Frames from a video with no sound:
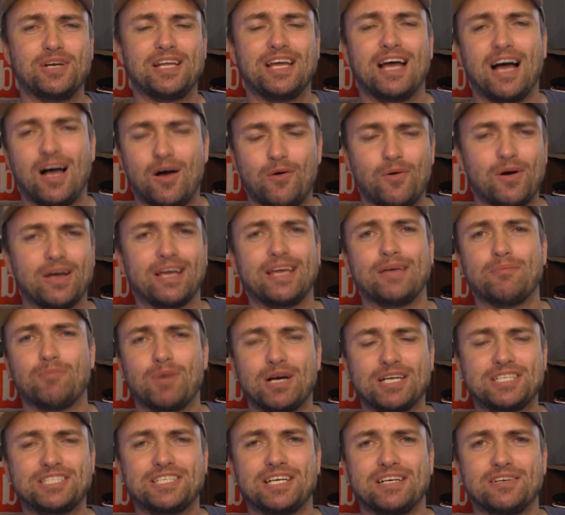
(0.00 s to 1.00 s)
how I get my
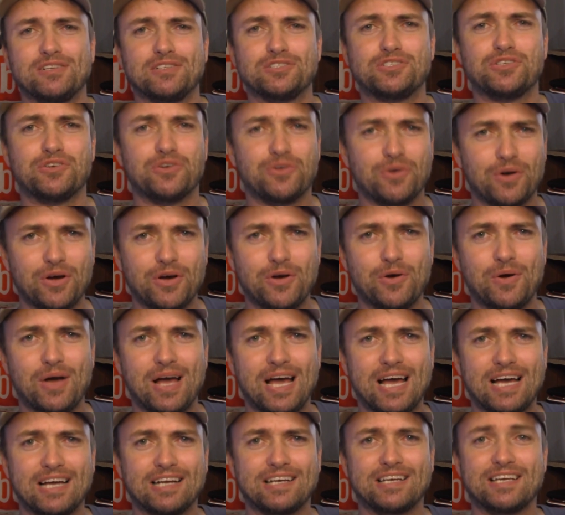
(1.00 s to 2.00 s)
channel to grow
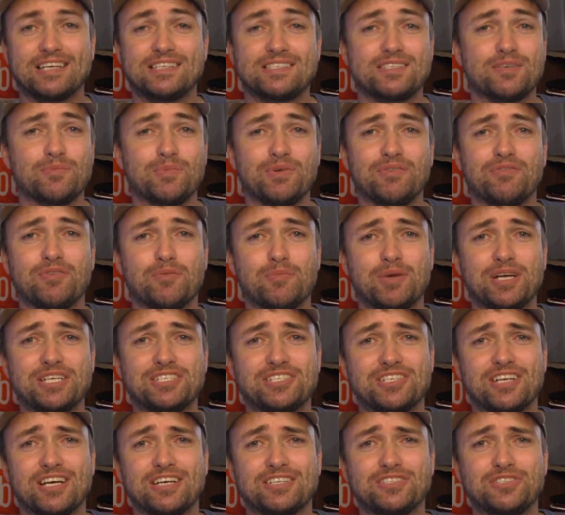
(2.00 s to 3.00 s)
and get some
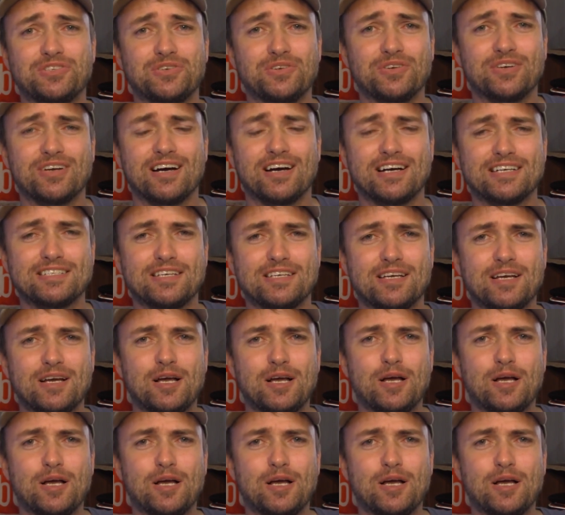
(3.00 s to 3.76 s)
information out to you guys.